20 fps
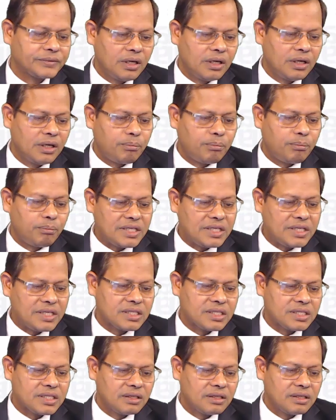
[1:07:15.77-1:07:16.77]
plus,
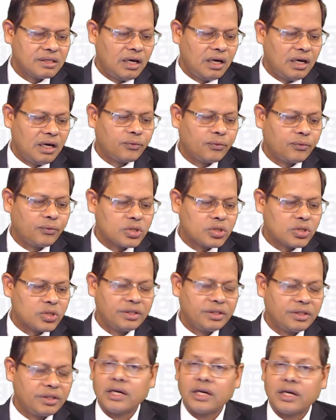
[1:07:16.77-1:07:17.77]
of course, they
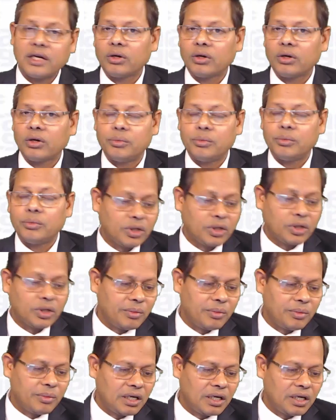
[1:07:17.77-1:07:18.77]
are talking about
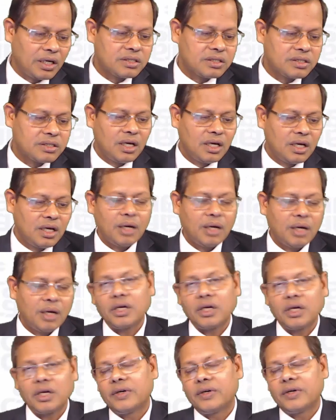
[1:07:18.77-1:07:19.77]
chemical
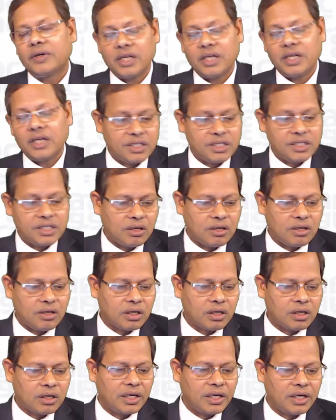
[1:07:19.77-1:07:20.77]
fertilizers,
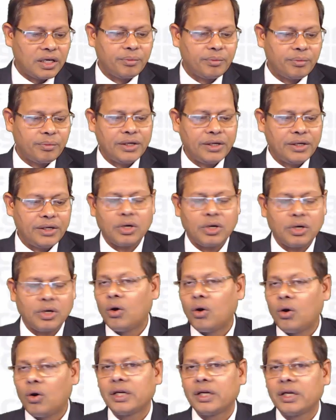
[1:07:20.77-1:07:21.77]
organic manure and
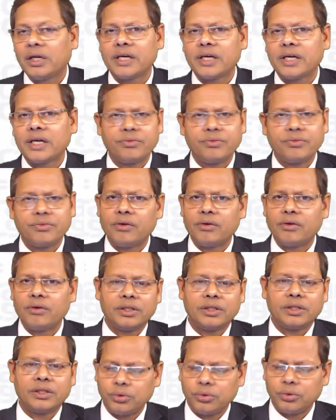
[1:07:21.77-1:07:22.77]
oil cakes. We have nothing
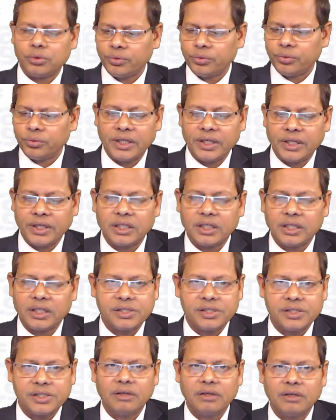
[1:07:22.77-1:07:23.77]
to do with
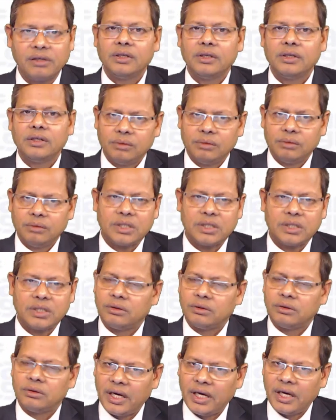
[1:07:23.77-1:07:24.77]
agriculture, but
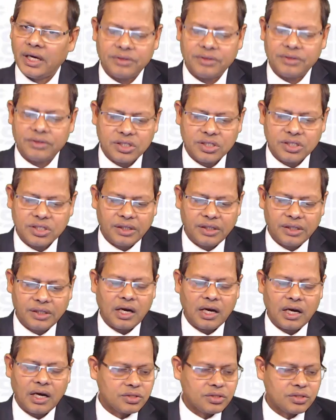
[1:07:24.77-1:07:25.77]
they are
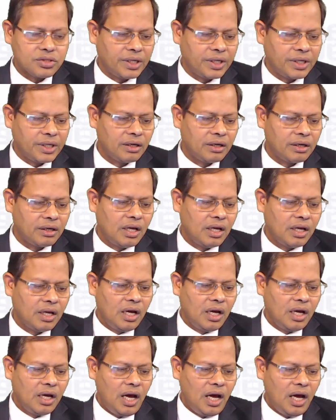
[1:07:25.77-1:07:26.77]
also there.
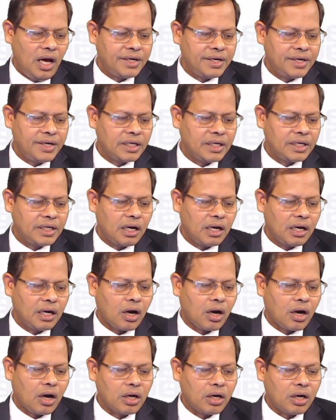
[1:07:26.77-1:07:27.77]
And
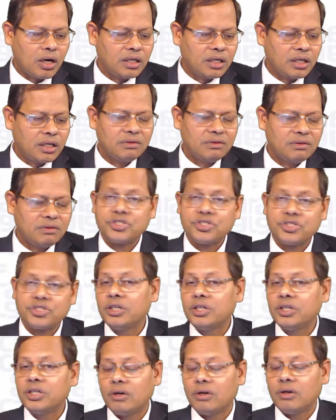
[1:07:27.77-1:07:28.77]
cotton,
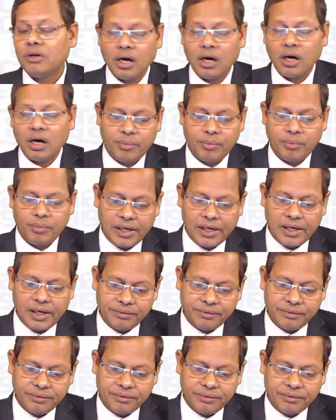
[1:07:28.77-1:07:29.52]
ginned or baled.